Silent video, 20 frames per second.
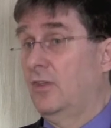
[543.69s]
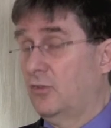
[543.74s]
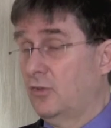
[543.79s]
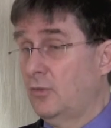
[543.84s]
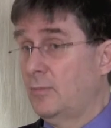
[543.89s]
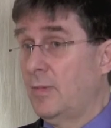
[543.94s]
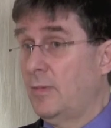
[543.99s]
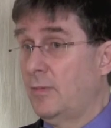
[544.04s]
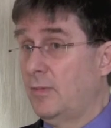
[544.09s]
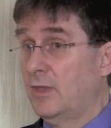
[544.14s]

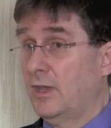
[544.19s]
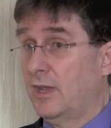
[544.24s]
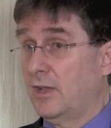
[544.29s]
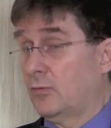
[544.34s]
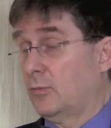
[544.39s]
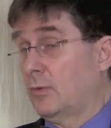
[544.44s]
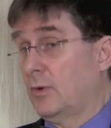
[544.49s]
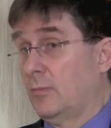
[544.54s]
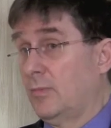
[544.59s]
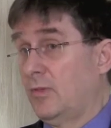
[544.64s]
So maybe the
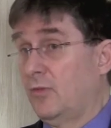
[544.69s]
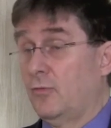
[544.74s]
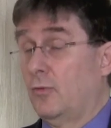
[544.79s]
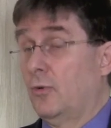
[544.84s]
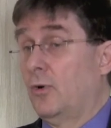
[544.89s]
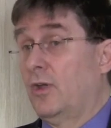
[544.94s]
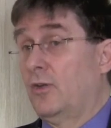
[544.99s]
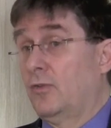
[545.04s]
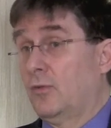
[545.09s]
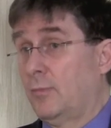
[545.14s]
next one will be
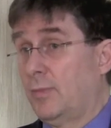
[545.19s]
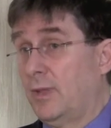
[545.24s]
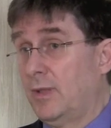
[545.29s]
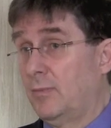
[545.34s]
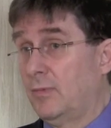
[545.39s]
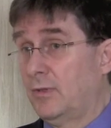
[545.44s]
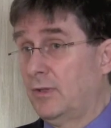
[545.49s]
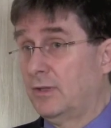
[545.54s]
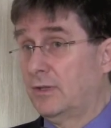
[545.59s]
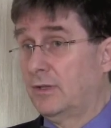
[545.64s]
400
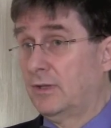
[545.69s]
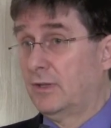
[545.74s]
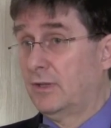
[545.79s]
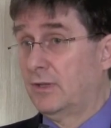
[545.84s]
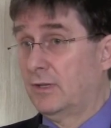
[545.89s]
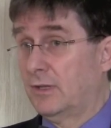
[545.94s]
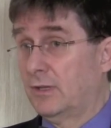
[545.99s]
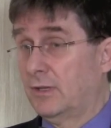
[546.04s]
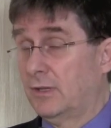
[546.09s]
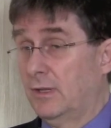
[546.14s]
people,
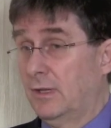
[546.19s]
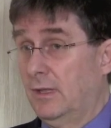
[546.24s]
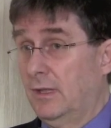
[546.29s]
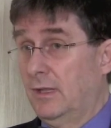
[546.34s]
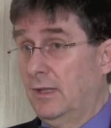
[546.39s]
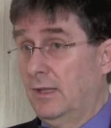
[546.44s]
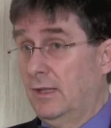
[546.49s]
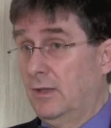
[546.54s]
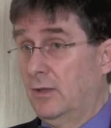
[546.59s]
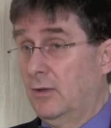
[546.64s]
and
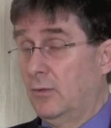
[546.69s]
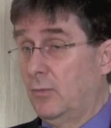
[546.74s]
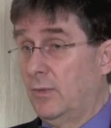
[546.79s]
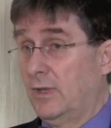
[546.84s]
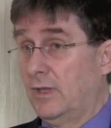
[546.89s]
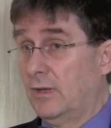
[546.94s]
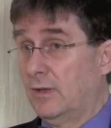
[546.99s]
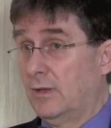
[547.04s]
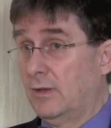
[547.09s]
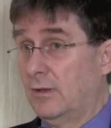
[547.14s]

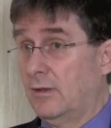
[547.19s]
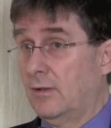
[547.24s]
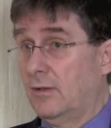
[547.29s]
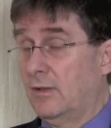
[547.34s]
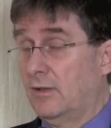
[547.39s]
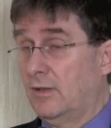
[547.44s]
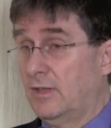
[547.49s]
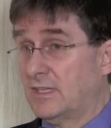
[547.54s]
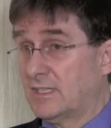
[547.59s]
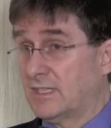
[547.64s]
we can
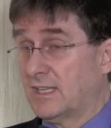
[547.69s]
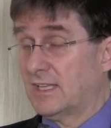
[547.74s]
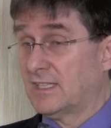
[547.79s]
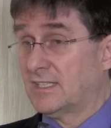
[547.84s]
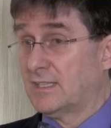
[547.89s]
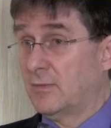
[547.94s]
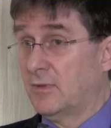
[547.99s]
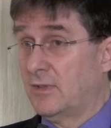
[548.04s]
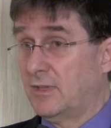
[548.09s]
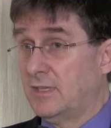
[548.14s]

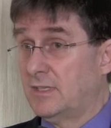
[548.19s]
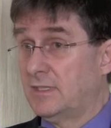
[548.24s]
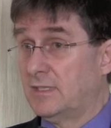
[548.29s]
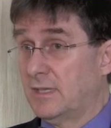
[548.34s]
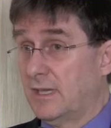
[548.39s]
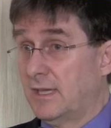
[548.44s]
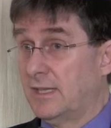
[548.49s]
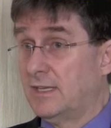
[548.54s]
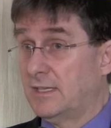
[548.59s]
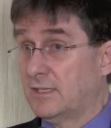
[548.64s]
discuss some of
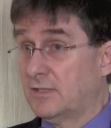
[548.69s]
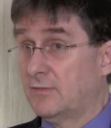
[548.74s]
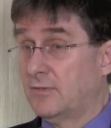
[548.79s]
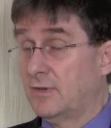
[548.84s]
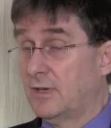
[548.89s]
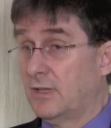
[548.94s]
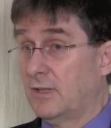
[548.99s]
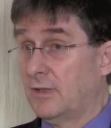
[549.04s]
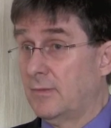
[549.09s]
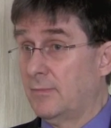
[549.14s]
these ideas
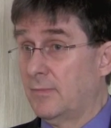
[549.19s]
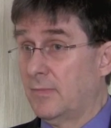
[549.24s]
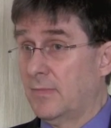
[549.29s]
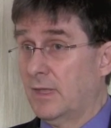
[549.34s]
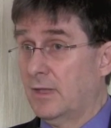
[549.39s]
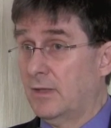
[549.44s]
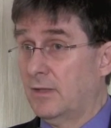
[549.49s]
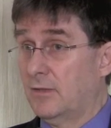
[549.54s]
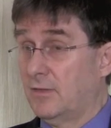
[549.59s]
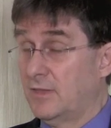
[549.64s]
further.
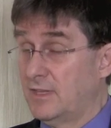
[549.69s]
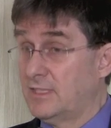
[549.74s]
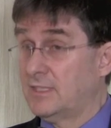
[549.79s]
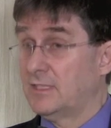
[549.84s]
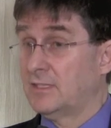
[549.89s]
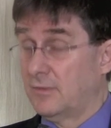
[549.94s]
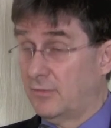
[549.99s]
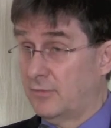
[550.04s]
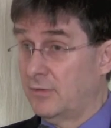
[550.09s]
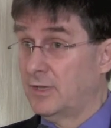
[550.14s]
This
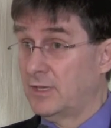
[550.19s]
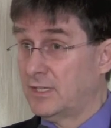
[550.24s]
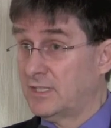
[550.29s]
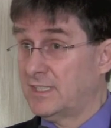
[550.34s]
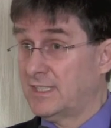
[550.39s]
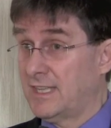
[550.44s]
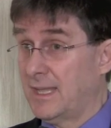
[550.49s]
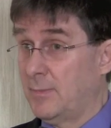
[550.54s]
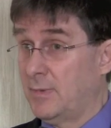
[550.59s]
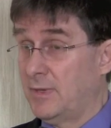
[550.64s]
is a first
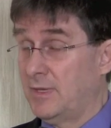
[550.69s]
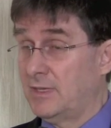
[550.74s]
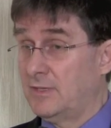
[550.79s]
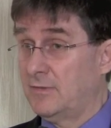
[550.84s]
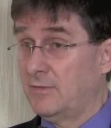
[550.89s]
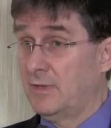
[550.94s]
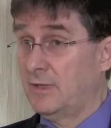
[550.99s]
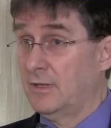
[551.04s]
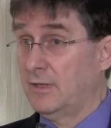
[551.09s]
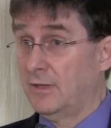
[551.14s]
step in this
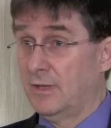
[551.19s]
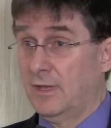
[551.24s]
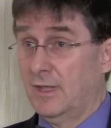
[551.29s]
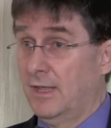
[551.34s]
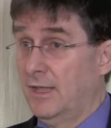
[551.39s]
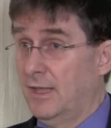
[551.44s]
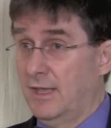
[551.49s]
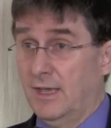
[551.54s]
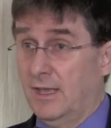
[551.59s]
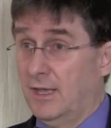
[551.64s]
field,
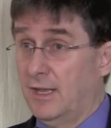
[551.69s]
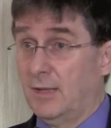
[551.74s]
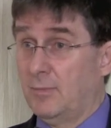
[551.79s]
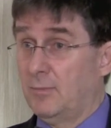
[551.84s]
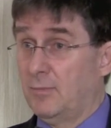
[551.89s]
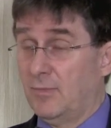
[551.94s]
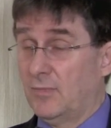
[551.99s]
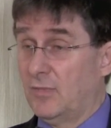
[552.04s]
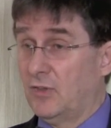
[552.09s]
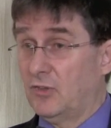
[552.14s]
and
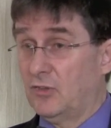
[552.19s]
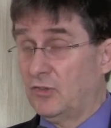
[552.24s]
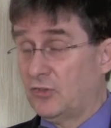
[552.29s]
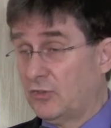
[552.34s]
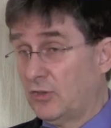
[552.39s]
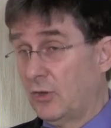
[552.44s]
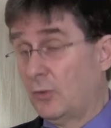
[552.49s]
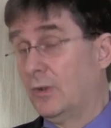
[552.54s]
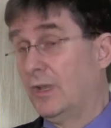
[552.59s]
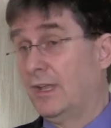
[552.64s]
I'm
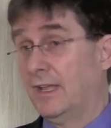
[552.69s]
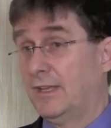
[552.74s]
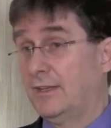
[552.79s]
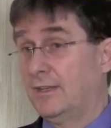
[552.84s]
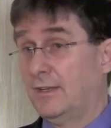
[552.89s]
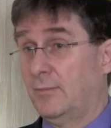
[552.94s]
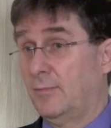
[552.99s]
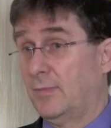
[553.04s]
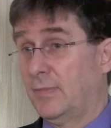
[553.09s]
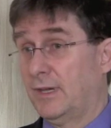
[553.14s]
so
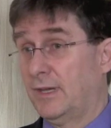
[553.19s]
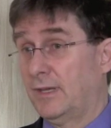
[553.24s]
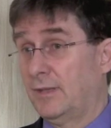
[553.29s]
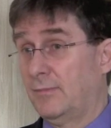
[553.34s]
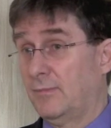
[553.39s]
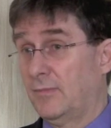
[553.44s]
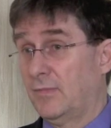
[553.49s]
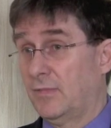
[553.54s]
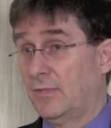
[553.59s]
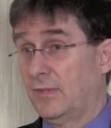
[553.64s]
delighted by
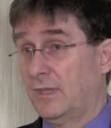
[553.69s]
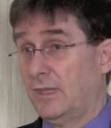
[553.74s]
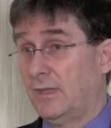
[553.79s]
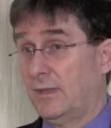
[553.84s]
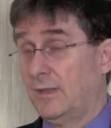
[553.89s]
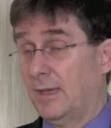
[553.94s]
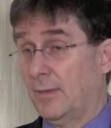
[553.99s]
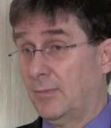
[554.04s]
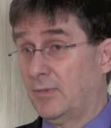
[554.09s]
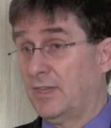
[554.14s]

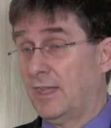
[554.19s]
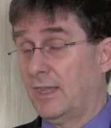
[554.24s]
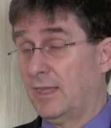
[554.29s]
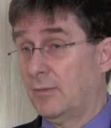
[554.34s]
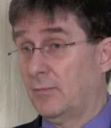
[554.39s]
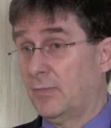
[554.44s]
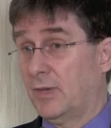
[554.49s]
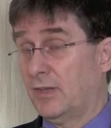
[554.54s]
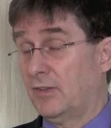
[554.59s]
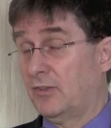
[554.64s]
the uptake
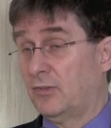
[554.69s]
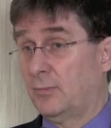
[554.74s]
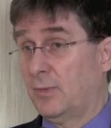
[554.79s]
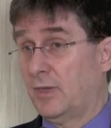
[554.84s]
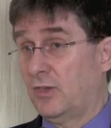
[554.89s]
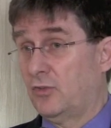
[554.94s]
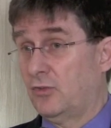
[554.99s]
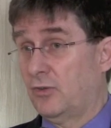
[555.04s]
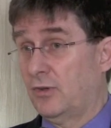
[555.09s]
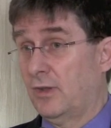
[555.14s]
and
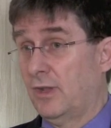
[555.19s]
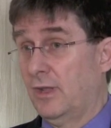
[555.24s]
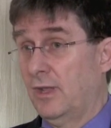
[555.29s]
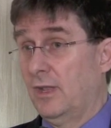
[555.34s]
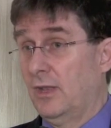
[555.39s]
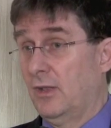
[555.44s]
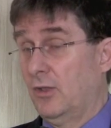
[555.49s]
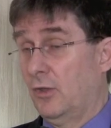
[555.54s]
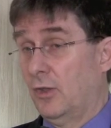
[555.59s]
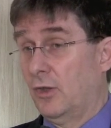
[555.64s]
participation,
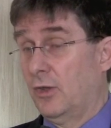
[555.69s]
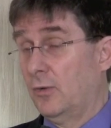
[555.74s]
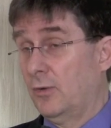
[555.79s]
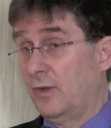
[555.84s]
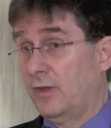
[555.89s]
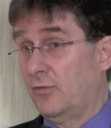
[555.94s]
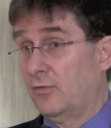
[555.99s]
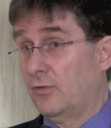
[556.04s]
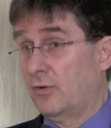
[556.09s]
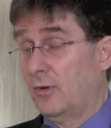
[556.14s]
not
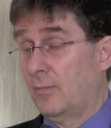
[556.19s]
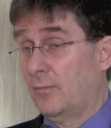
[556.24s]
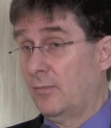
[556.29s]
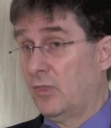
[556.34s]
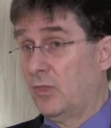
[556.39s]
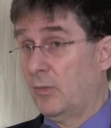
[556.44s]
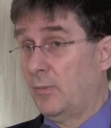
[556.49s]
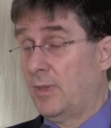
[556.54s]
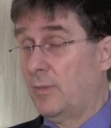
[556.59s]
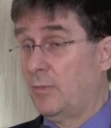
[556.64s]
only
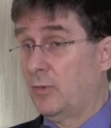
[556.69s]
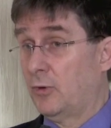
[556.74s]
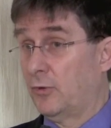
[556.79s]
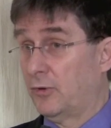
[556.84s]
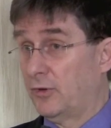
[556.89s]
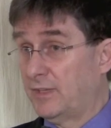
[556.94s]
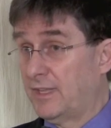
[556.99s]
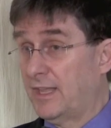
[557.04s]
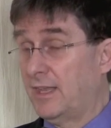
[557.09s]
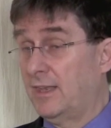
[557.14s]
from the people who
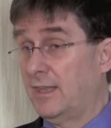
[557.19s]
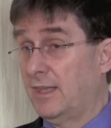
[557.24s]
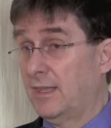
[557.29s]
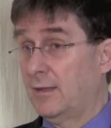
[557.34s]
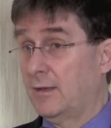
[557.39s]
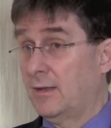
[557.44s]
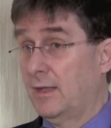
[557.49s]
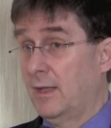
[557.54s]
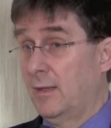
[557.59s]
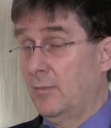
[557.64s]
are attending
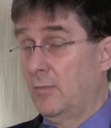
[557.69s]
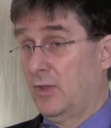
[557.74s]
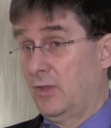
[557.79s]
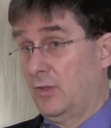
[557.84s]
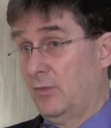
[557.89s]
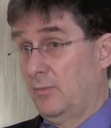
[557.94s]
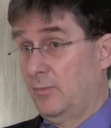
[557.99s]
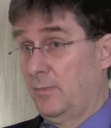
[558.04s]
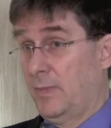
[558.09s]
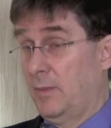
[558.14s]
it, but
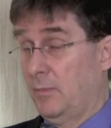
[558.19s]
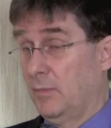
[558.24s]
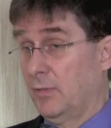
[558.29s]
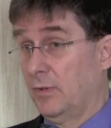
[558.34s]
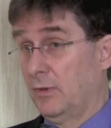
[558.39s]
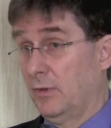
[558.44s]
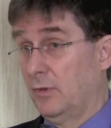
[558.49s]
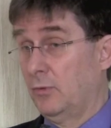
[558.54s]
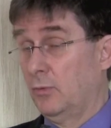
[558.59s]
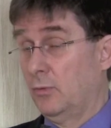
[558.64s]
the
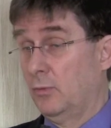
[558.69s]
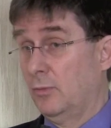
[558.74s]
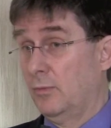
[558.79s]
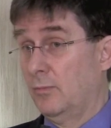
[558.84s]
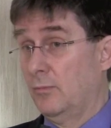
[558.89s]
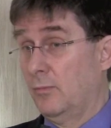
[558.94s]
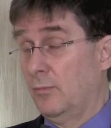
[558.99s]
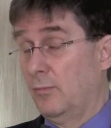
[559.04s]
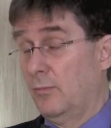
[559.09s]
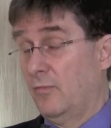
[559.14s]
people who,
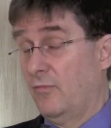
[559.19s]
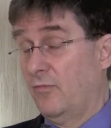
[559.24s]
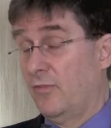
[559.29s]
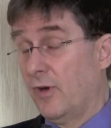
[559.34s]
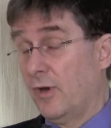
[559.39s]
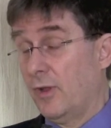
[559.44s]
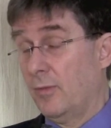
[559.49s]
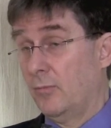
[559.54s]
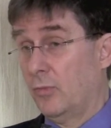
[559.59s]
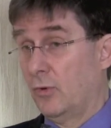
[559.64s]

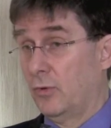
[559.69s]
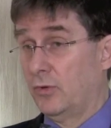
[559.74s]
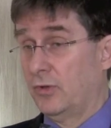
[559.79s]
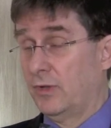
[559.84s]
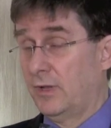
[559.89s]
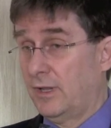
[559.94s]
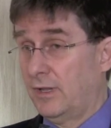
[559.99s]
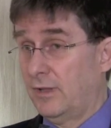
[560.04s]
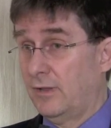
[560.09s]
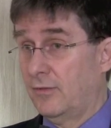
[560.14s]
very
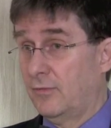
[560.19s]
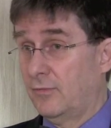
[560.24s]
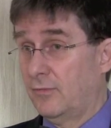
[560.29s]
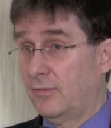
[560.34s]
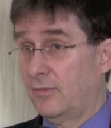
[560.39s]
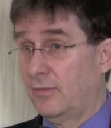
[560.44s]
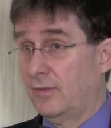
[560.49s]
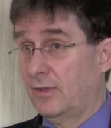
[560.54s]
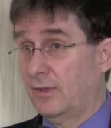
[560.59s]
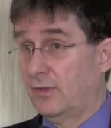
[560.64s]
importantly,
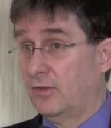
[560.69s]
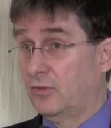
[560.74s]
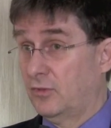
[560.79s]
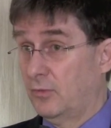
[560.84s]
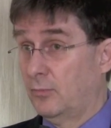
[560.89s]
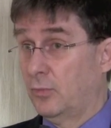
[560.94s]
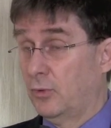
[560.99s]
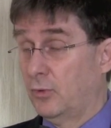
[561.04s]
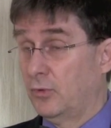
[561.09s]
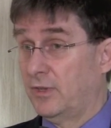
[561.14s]
have
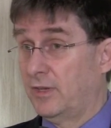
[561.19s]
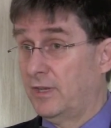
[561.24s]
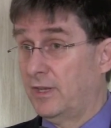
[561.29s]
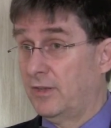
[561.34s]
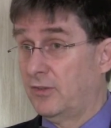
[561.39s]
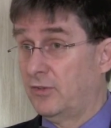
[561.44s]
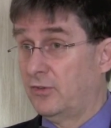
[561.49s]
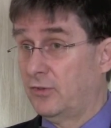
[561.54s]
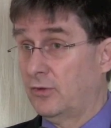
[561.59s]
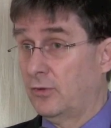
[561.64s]
supported
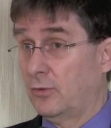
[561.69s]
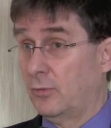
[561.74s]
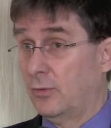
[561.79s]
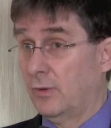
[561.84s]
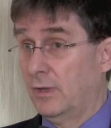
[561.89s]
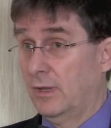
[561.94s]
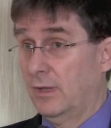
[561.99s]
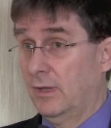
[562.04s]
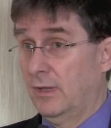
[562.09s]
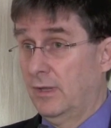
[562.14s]
it
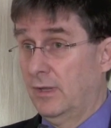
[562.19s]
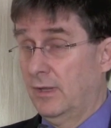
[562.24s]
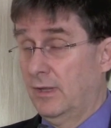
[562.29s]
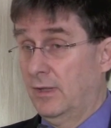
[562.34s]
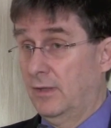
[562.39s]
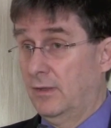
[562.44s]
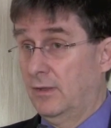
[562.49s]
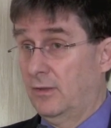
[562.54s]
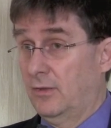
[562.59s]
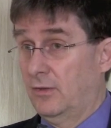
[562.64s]
so
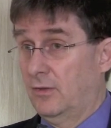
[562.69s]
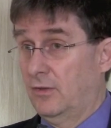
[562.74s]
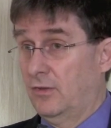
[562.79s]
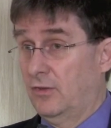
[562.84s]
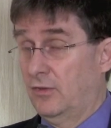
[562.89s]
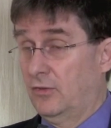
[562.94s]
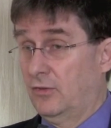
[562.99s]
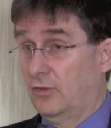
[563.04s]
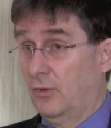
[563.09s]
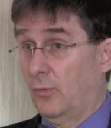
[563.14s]

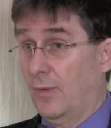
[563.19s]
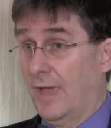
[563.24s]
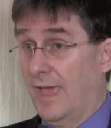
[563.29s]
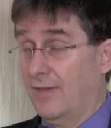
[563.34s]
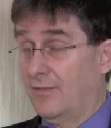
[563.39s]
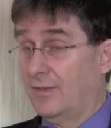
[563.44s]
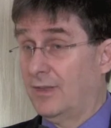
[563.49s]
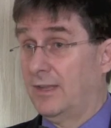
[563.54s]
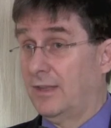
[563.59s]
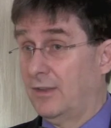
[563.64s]

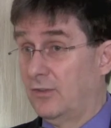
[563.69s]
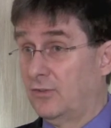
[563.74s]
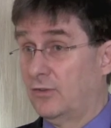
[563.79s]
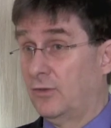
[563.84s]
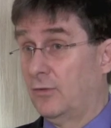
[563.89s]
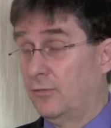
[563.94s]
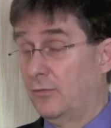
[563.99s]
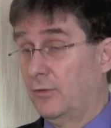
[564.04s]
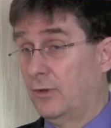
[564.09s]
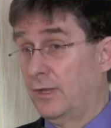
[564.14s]
avidly and
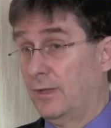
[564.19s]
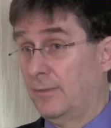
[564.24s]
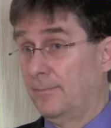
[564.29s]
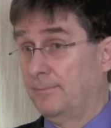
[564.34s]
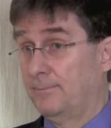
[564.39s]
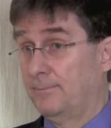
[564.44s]
so fully.